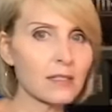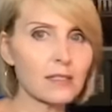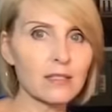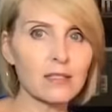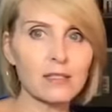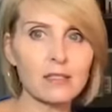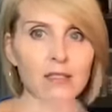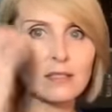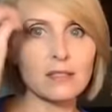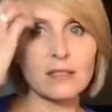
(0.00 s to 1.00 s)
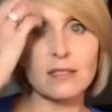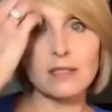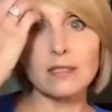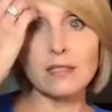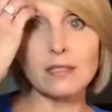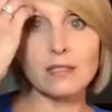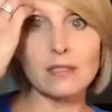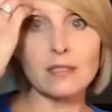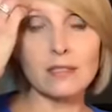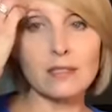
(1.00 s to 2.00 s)

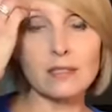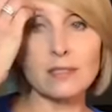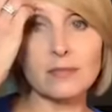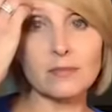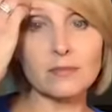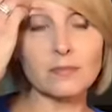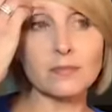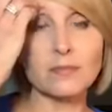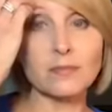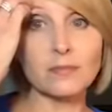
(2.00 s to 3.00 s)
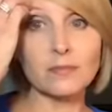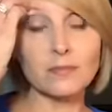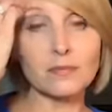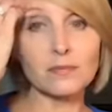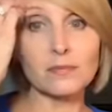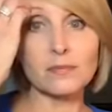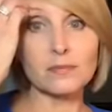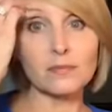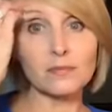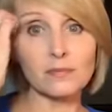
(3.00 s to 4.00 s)

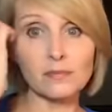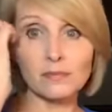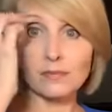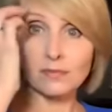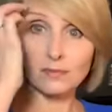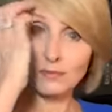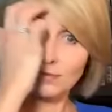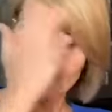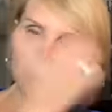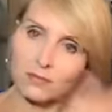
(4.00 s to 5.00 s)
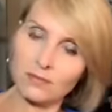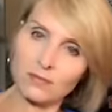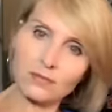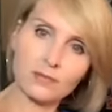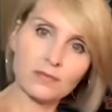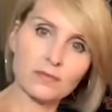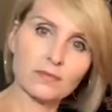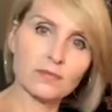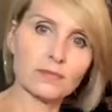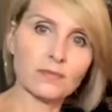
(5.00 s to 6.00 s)

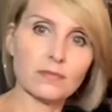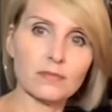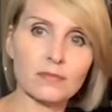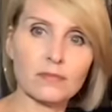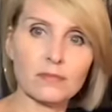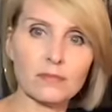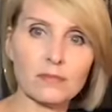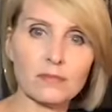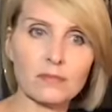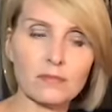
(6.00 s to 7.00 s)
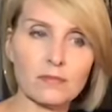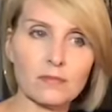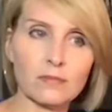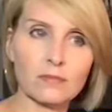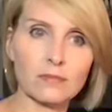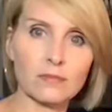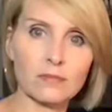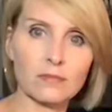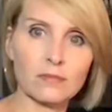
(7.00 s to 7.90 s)
This person isn't speaking.